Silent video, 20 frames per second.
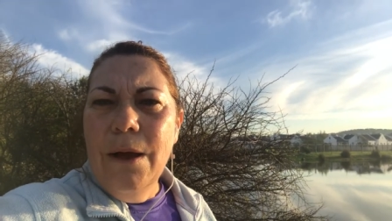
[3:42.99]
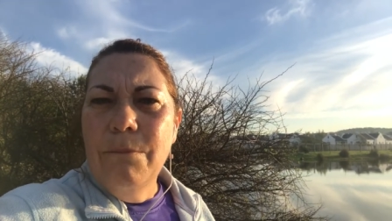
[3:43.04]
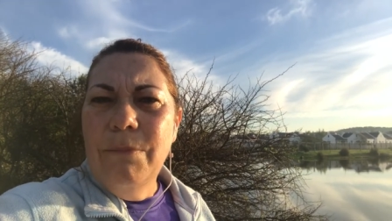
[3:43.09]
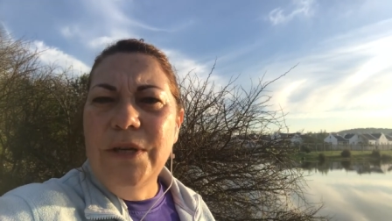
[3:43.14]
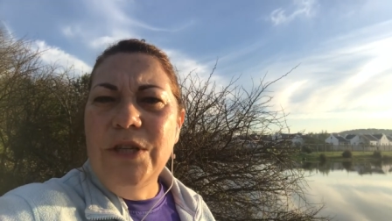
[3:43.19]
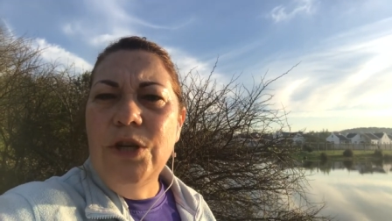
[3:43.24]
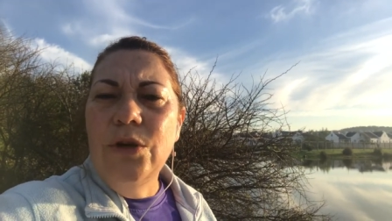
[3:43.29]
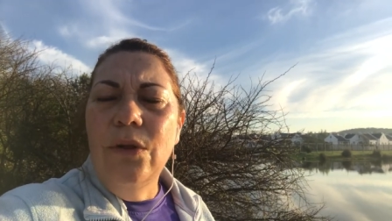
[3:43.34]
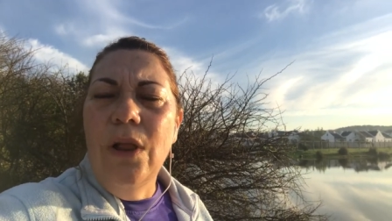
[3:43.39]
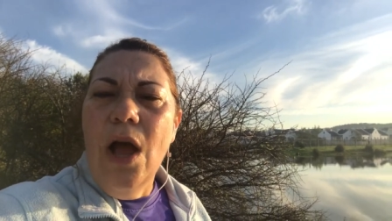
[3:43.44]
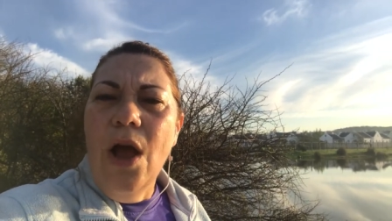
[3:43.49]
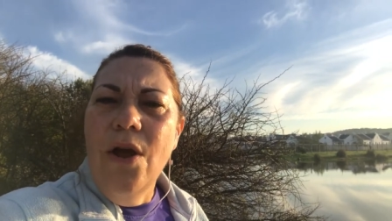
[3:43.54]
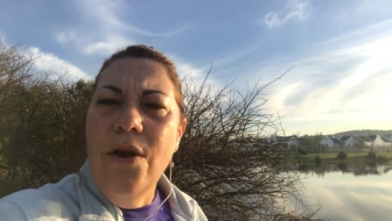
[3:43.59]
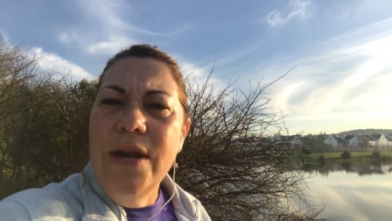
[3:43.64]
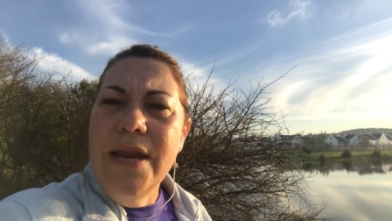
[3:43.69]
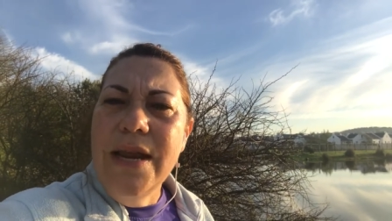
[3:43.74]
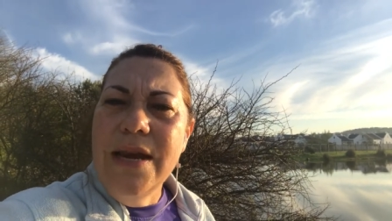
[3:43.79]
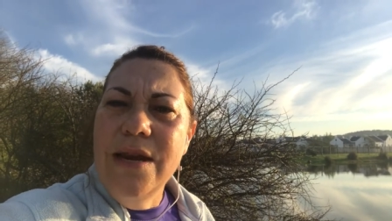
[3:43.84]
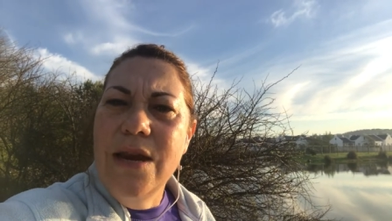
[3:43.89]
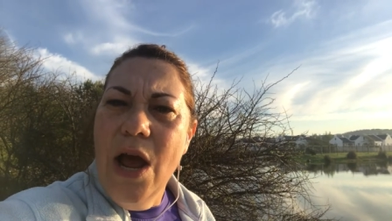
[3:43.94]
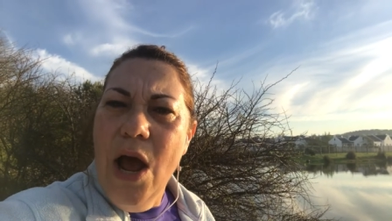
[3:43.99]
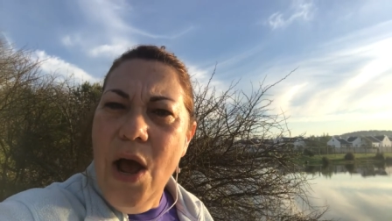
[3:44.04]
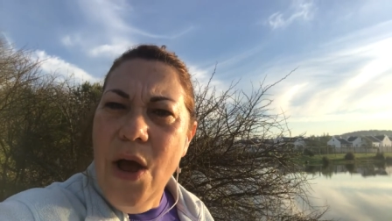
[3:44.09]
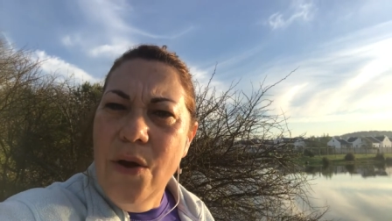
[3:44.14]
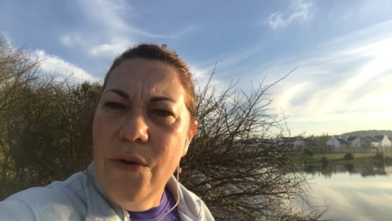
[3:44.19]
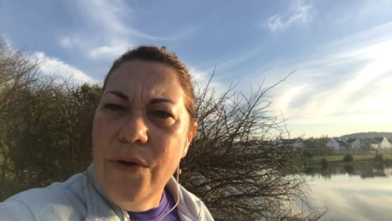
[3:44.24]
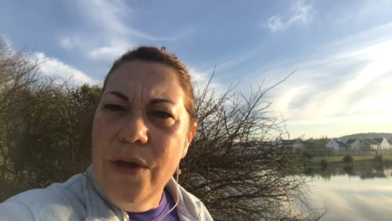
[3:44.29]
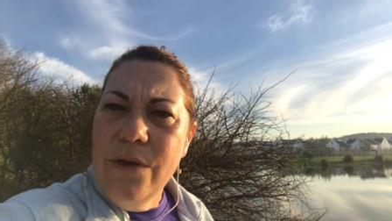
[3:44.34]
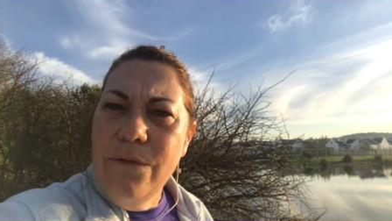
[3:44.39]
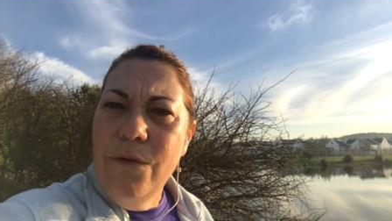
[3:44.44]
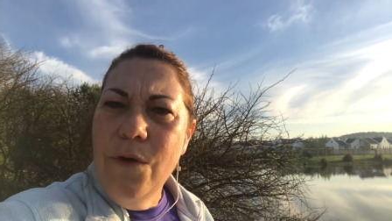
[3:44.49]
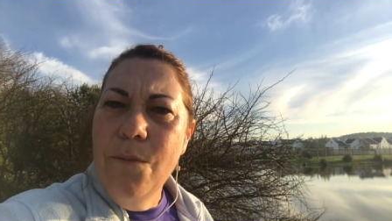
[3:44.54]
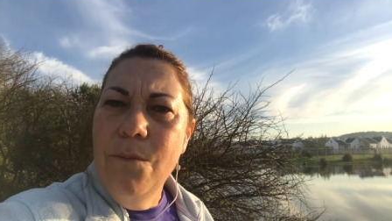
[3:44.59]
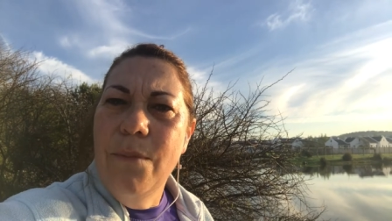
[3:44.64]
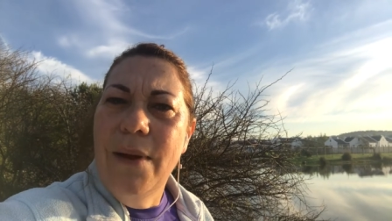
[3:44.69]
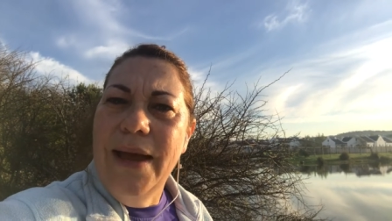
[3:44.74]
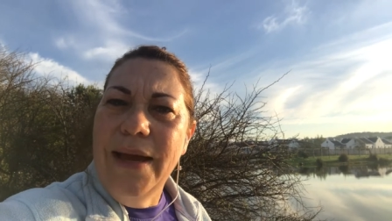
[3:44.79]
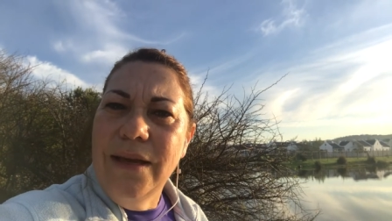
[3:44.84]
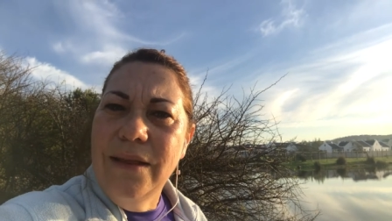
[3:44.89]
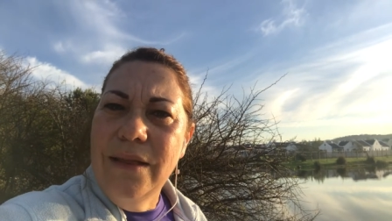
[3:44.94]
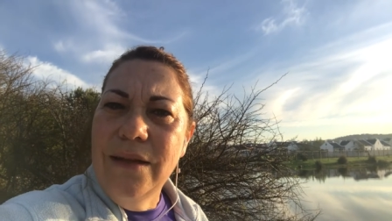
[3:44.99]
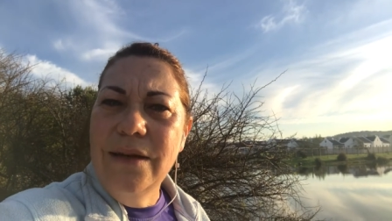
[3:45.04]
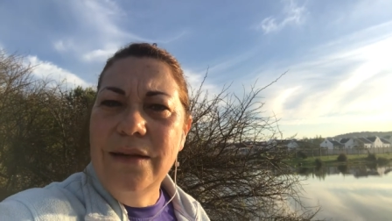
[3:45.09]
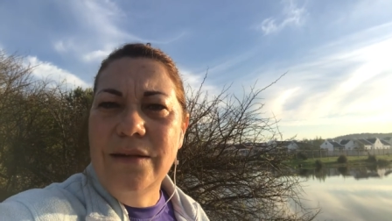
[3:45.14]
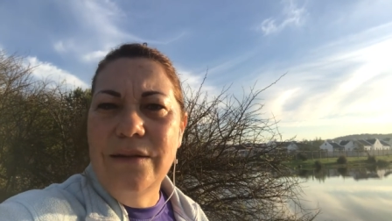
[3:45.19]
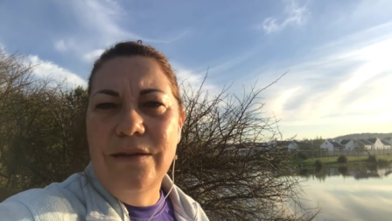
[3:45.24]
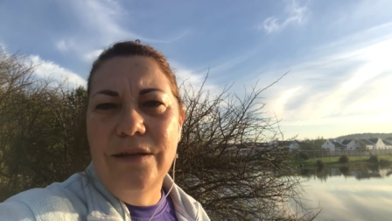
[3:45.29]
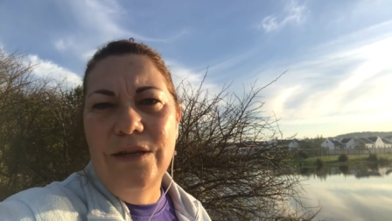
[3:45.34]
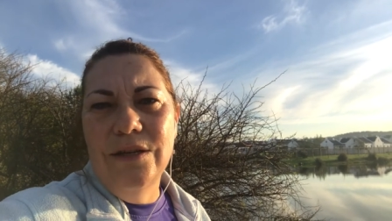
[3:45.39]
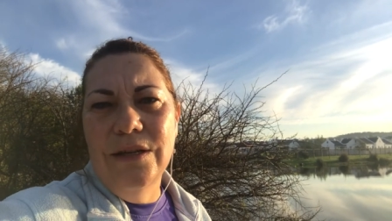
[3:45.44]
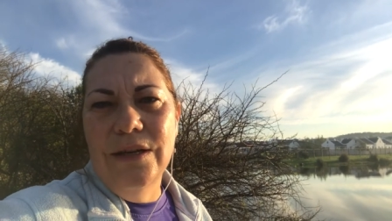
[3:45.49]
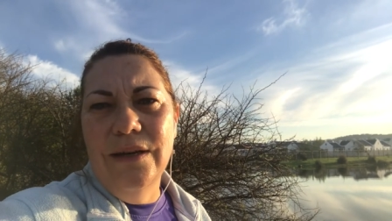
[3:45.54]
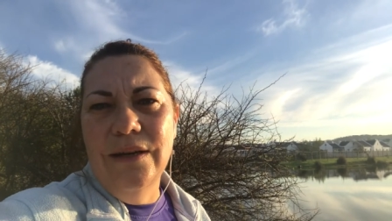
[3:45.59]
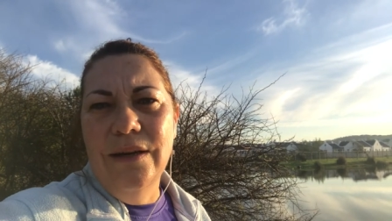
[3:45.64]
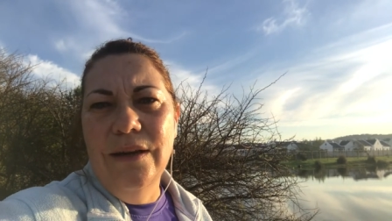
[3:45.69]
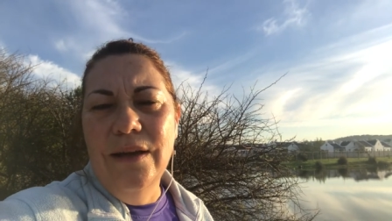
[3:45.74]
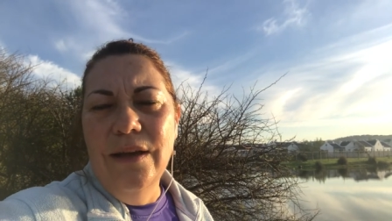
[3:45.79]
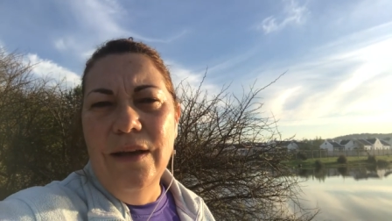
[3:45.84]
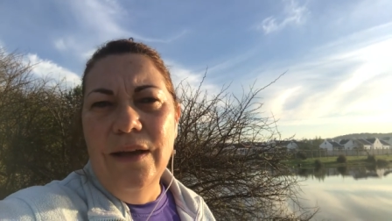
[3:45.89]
But you'll only know if you make the decision,